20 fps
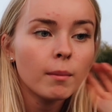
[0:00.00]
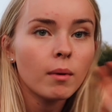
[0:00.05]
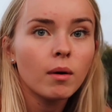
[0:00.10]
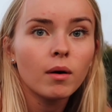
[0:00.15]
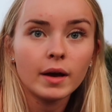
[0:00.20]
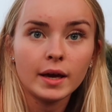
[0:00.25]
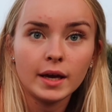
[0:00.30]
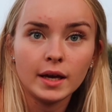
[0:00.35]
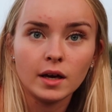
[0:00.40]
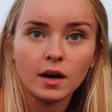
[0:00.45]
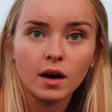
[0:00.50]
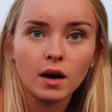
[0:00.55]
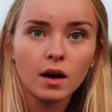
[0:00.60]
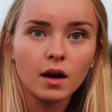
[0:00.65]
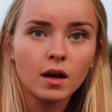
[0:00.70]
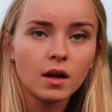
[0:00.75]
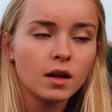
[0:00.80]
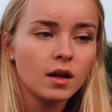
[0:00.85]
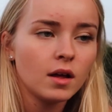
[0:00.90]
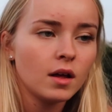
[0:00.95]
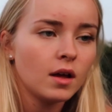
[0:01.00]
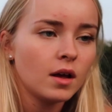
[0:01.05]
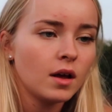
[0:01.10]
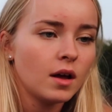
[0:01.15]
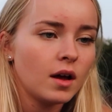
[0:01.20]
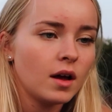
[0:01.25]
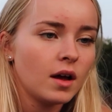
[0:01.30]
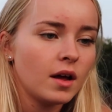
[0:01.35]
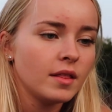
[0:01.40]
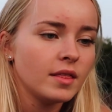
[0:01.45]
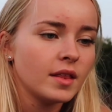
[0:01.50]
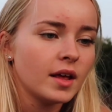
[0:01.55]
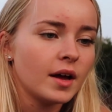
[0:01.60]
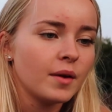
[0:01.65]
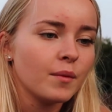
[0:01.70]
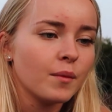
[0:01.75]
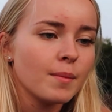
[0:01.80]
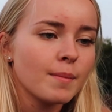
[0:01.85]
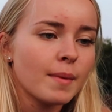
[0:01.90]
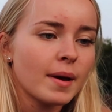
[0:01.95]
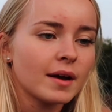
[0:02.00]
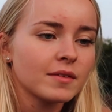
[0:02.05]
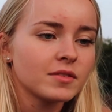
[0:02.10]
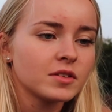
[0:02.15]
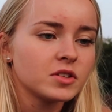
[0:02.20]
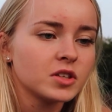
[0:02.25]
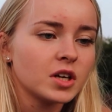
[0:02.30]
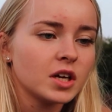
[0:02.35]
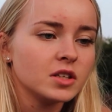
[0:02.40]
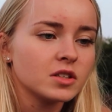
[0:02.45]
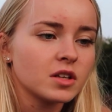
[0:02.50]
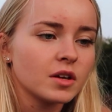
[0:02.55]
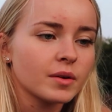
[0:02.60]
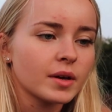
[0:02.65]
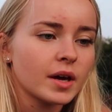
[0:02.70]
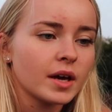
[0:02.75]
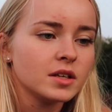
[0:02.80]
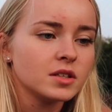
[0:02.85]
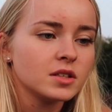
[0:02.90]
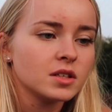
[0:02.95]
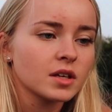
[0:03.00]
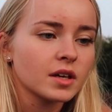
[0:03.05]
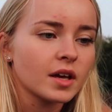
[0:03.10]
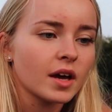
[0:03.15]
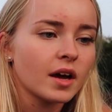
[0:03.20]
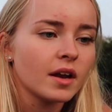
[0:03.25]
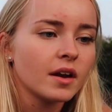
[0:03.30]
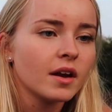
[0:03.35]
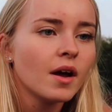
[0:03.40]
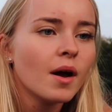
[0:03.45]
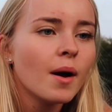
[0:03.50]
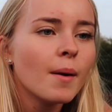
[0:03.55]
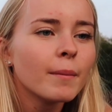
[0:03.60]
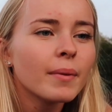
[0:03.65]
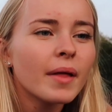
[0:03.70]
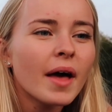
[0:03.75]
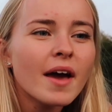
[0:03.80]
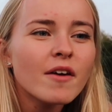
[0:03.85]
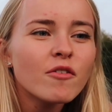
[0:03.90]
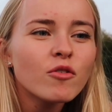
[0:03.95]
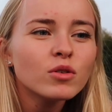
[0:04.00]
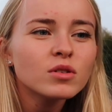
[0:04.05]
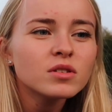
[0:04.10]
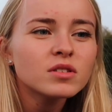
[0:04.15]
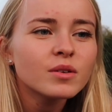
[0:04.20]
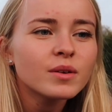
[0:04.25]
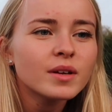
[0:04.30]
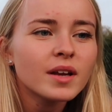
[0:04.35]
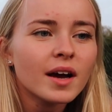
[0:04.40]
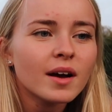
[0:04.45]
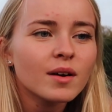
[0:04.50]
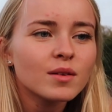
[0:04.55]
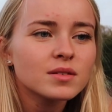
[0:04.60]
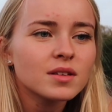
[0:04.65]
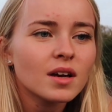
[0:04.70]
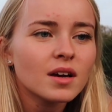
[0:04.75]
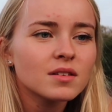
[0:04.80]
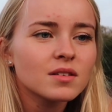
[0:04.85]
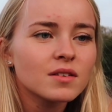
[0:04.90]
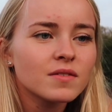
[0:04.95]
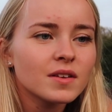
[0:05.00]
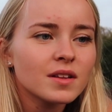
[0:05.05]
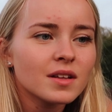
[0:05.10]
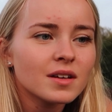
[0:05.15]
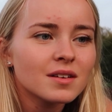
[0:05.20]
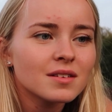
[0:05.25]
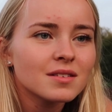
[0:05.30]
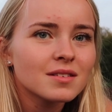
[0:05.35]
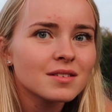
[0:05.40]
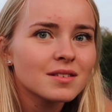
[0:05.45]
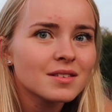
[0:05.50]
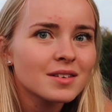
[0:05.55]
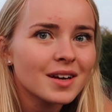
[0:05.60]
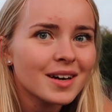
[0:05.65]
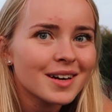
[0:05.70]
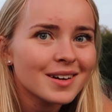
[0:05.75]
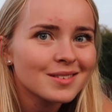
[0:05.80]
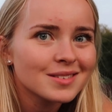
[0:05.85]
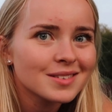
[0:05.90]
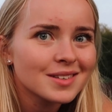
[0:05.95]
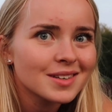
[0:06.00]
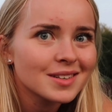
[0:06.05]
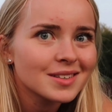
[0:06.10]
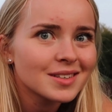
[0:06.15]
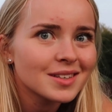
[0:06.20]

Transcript: more here and then we may have to change location again. But everyone's doing it outside, so I feel like it's just an outside